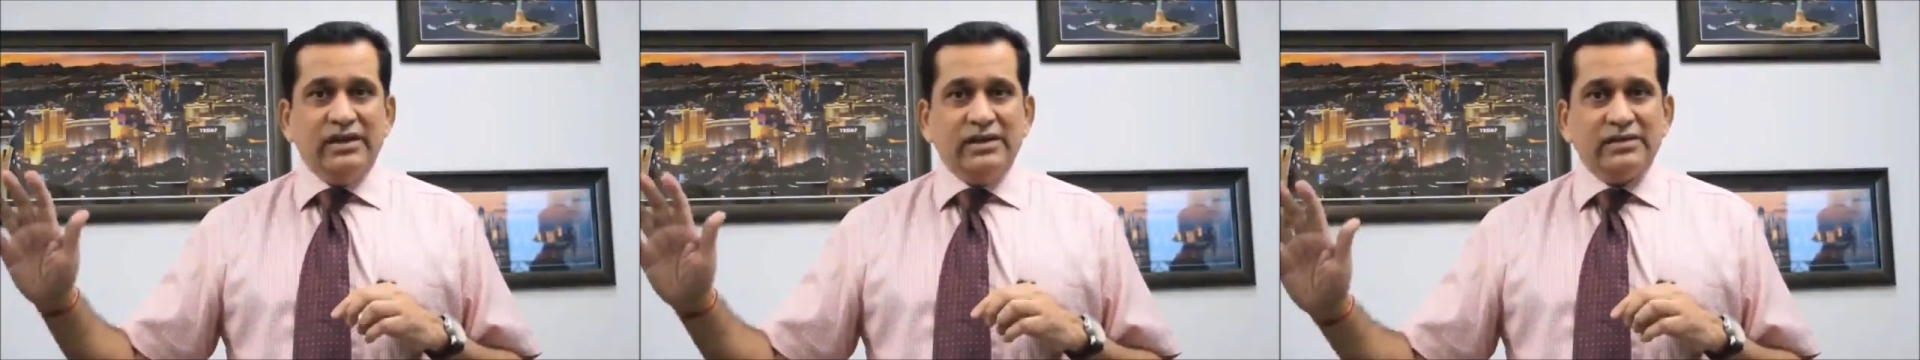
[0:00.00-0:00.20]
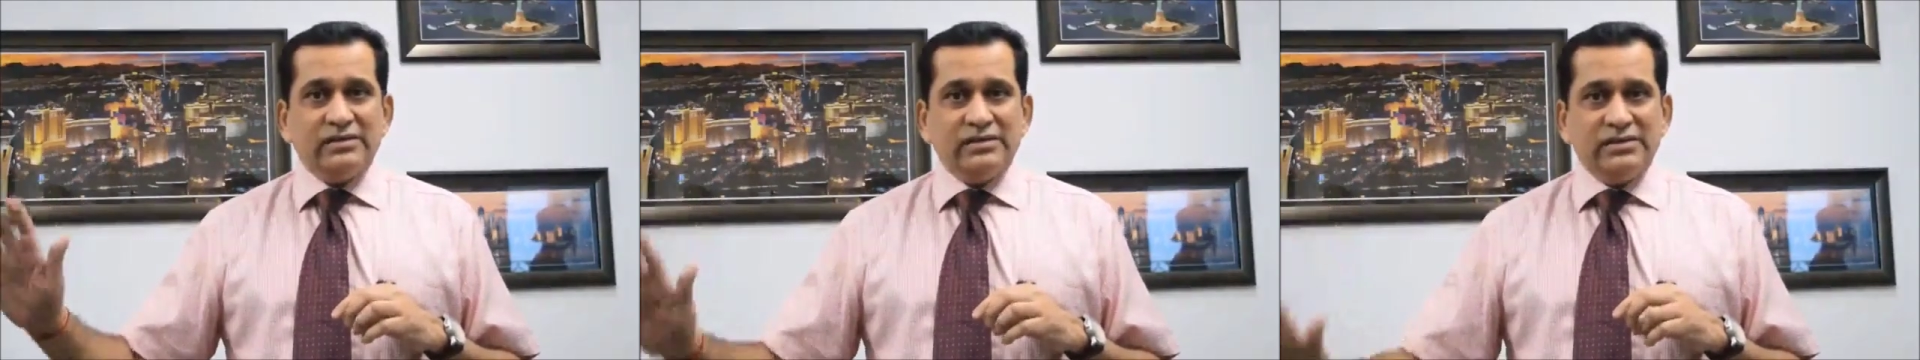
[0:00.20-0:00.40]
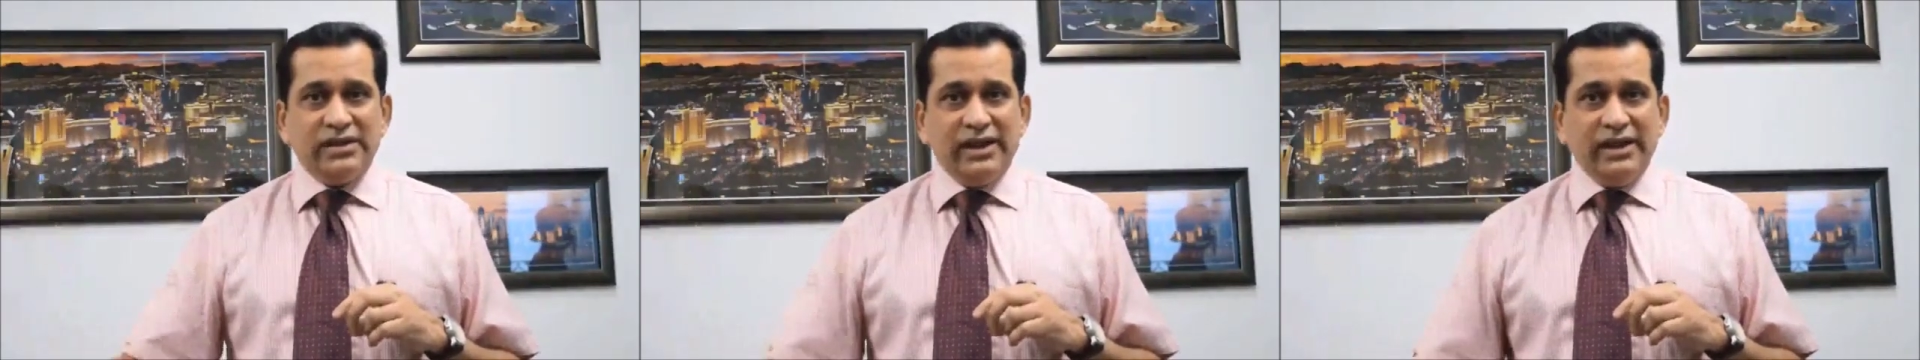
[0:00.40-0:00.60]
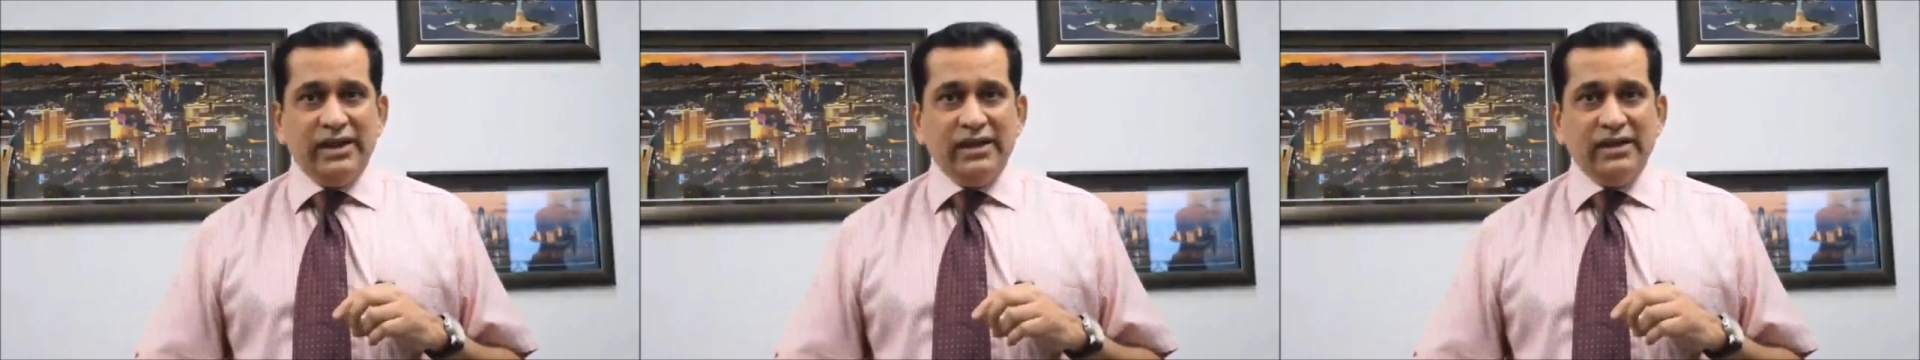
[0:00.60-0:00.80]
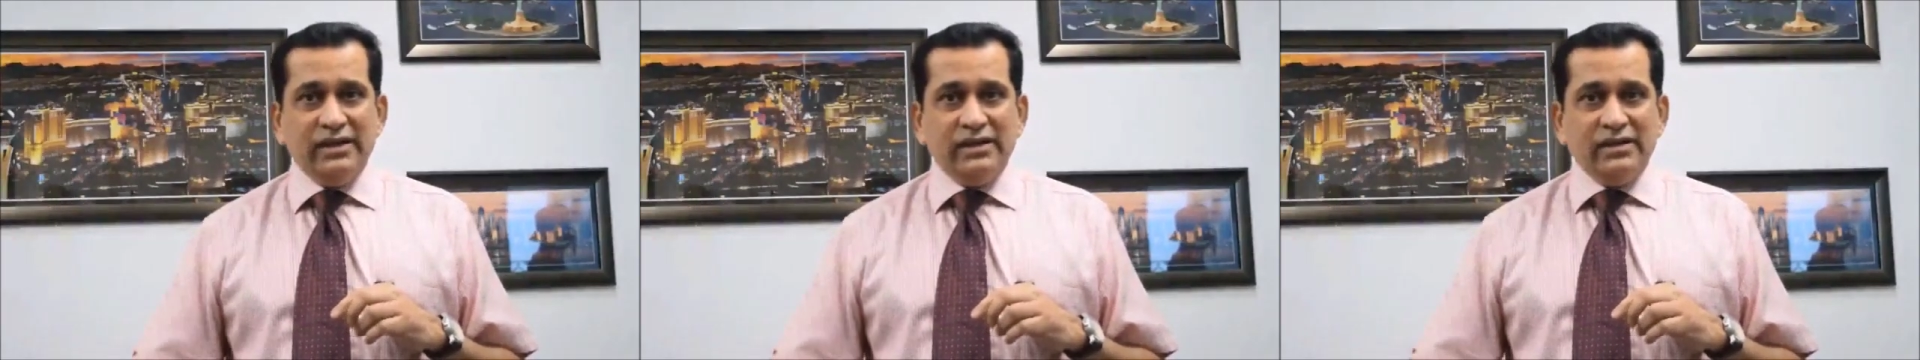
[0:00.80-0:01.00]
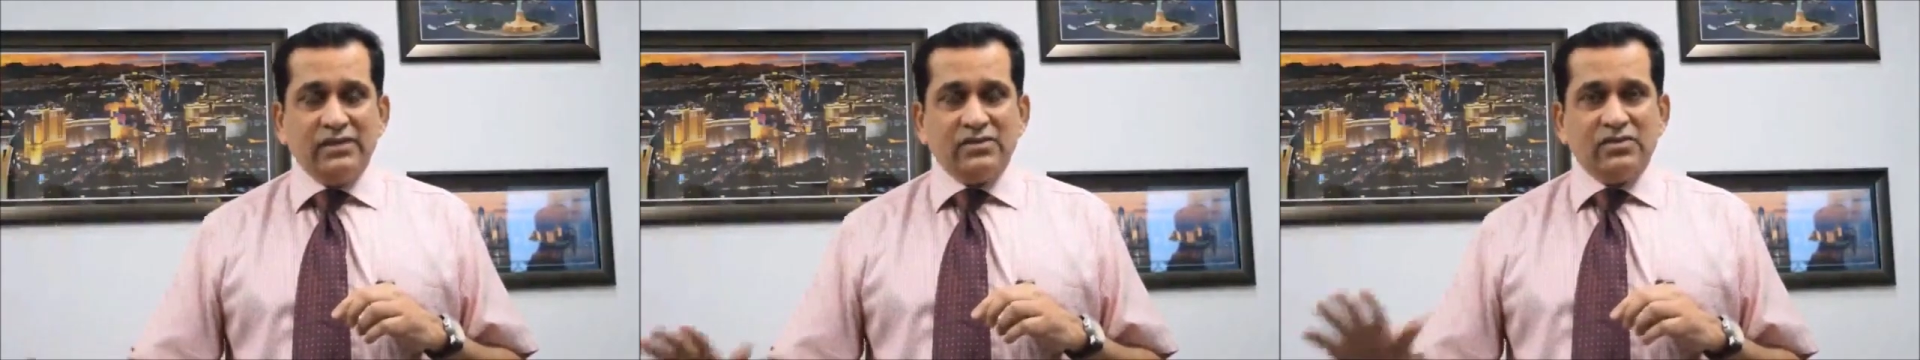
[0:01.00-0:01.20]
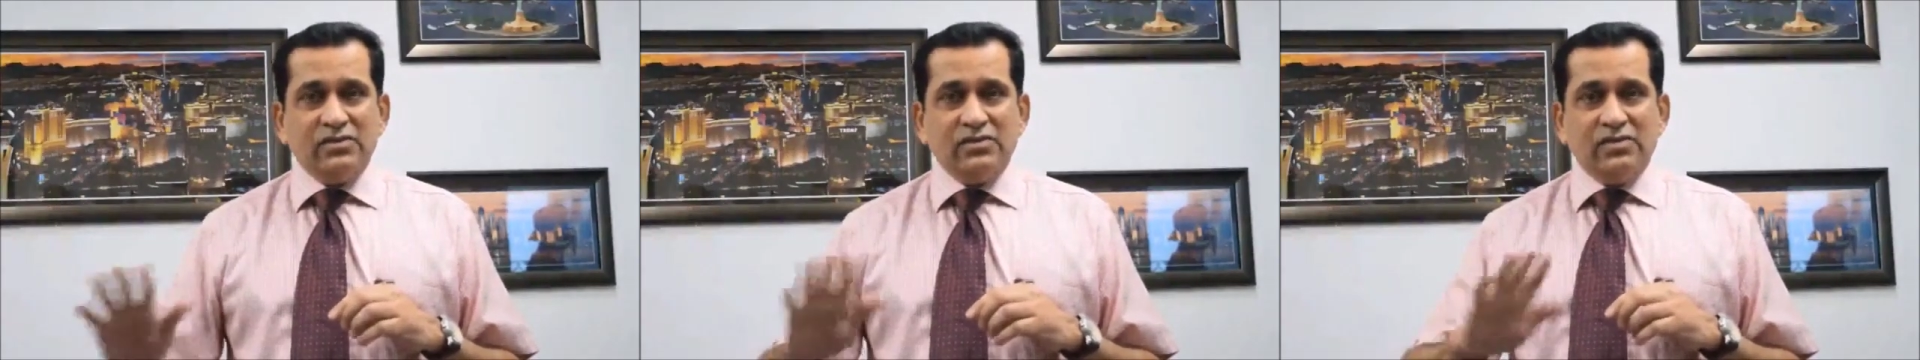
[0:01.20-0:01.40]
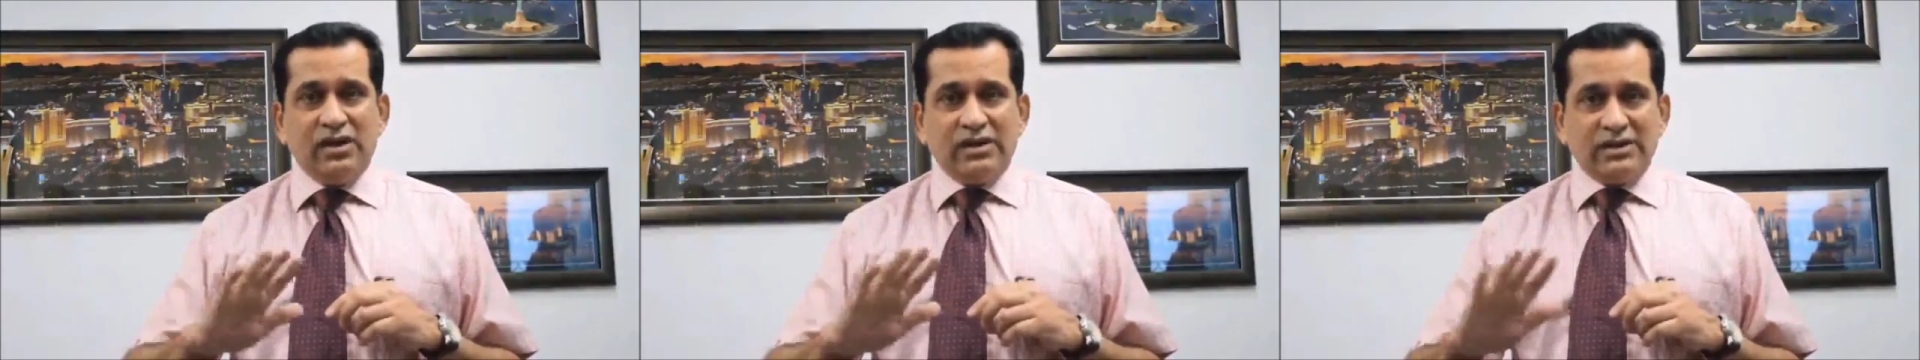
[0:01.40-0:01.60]
it is steel. So
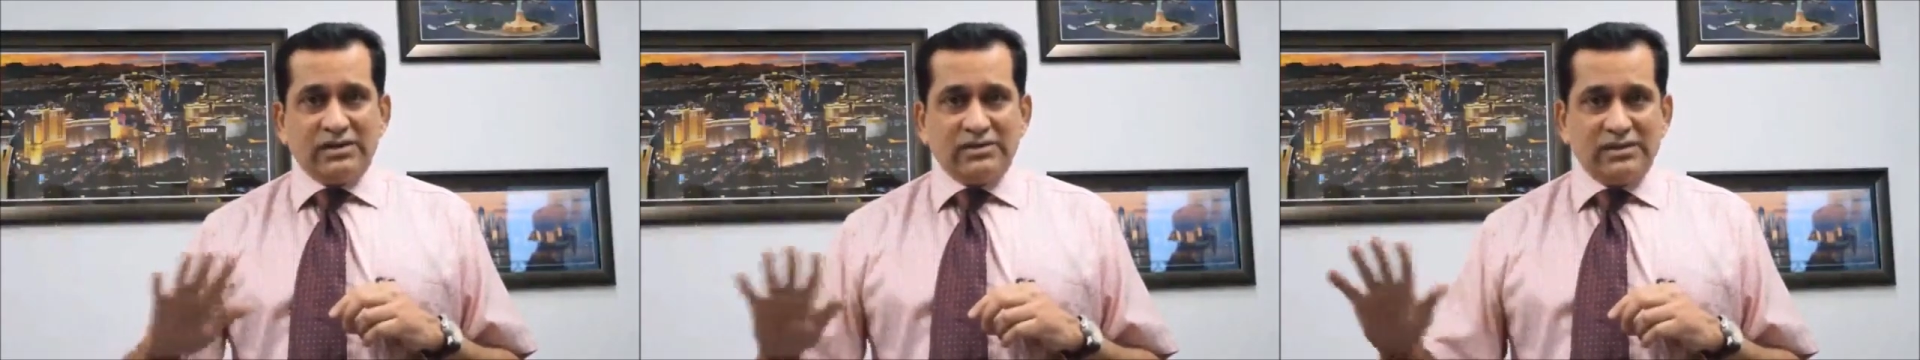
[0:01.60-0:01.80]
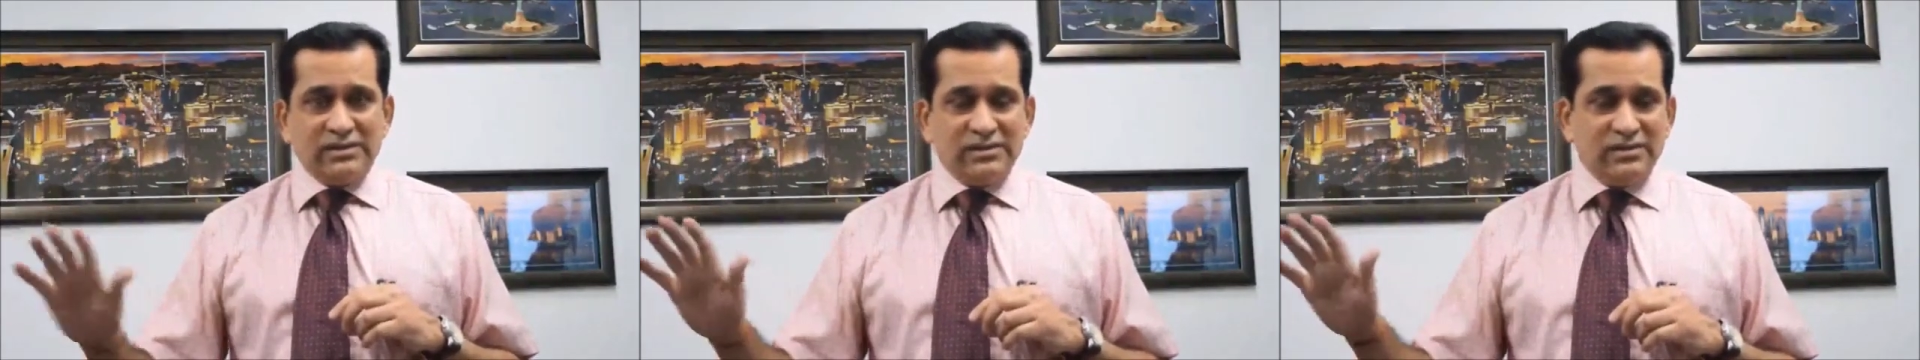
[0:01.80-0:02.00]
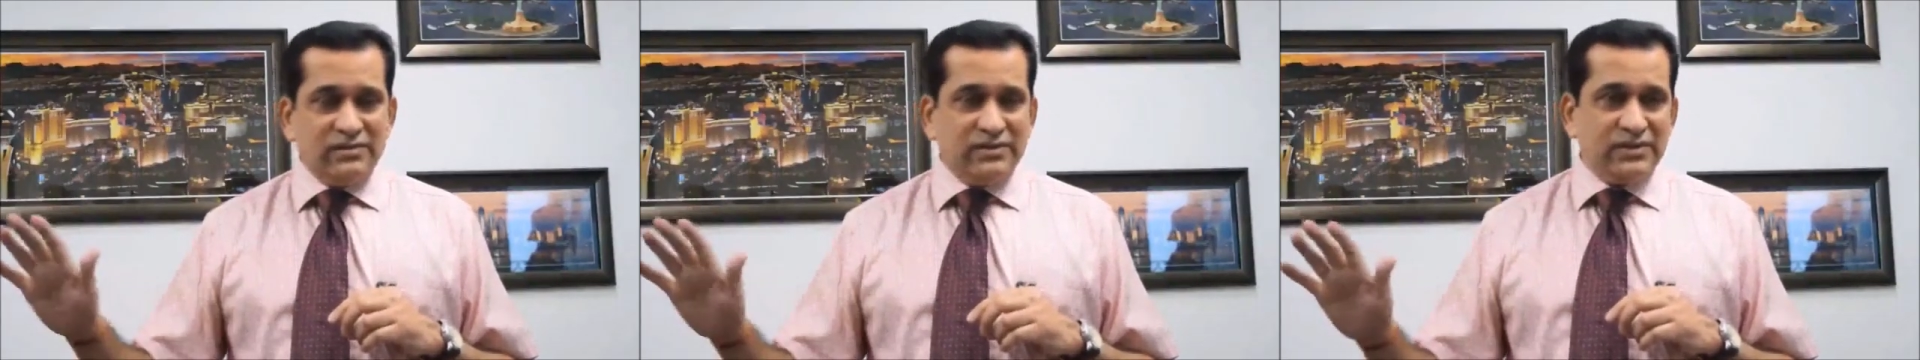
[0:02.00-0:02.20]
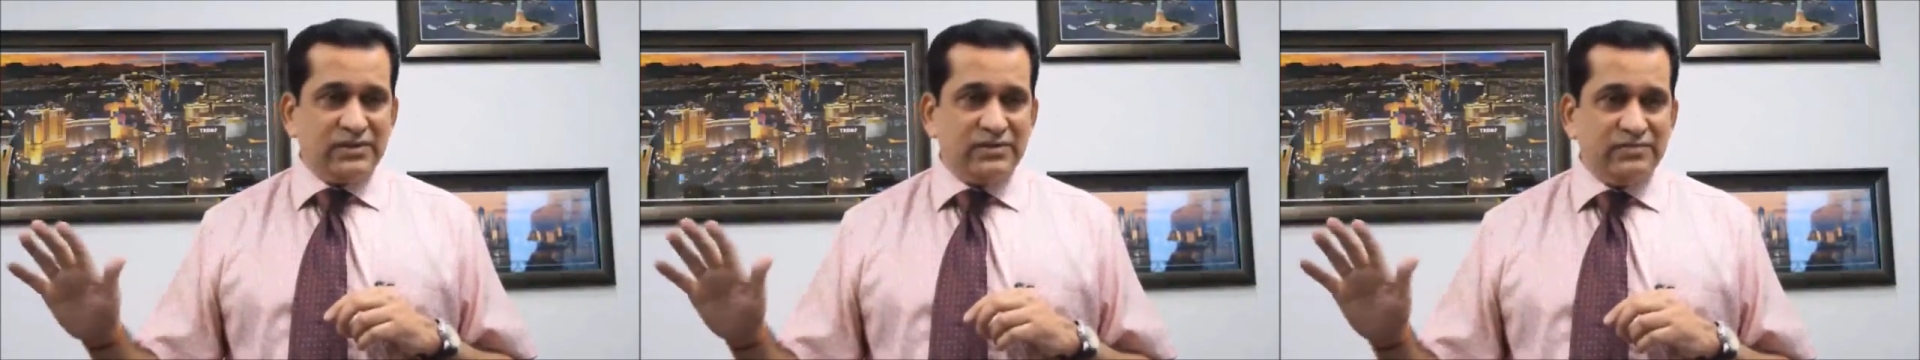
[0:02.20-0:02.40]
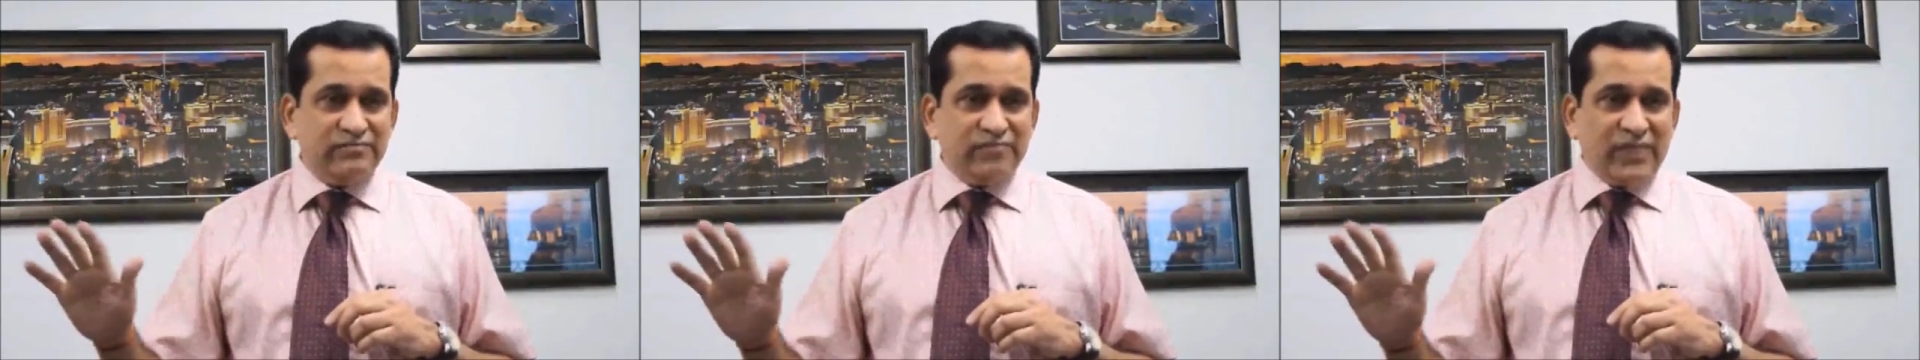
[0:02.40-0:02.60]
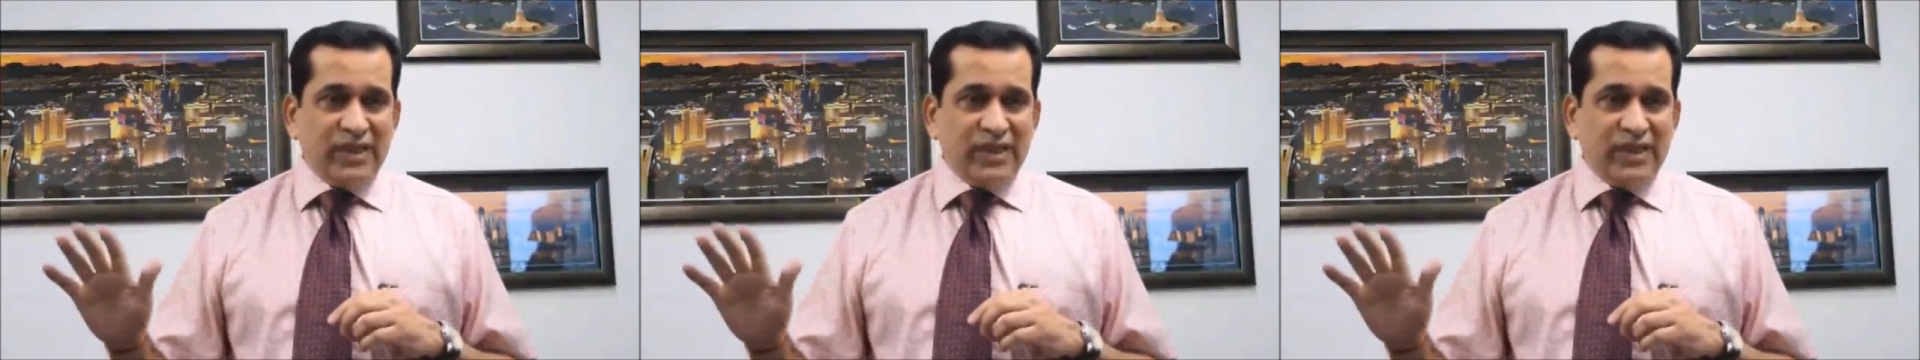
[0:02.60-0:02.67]
do not touch the surface.